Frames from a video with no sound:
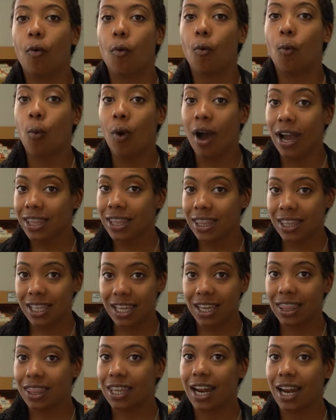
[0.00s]
one
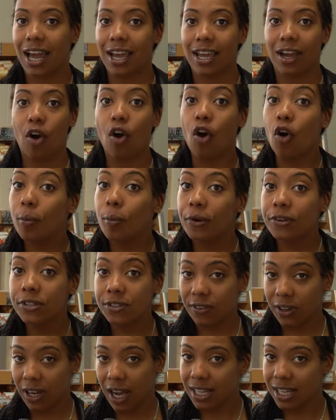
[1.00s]
thing that I almost
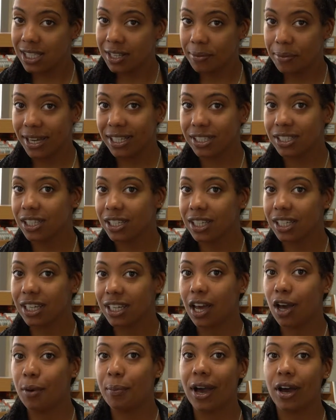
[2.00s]
forgot to mention
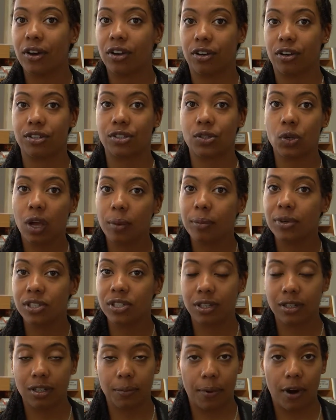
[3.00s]
about our sewing
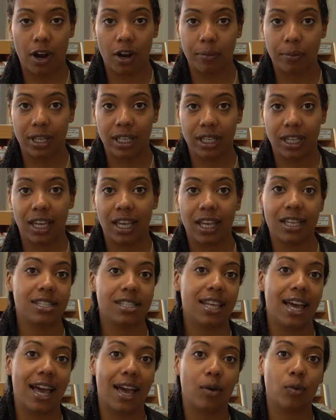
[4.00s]
machine department is
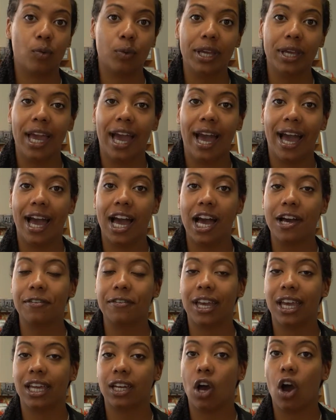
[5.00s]
that we have
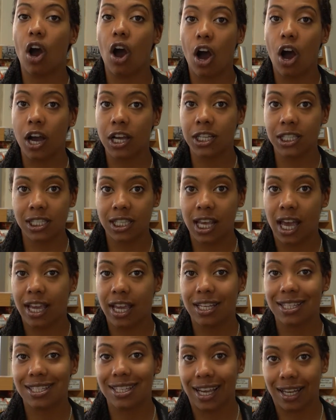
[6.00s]
an
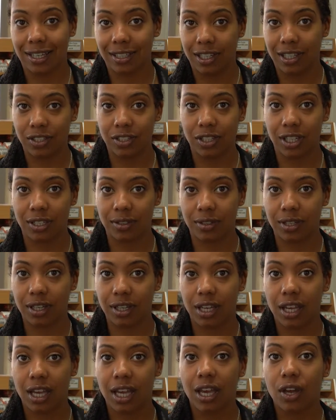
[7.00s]
on-site technician
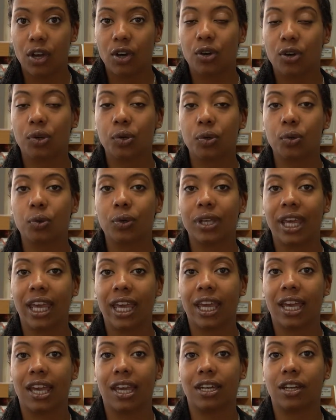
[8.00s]
who
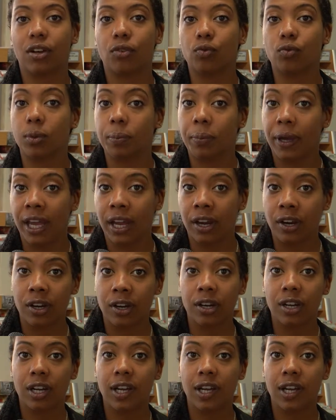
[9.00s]
can repair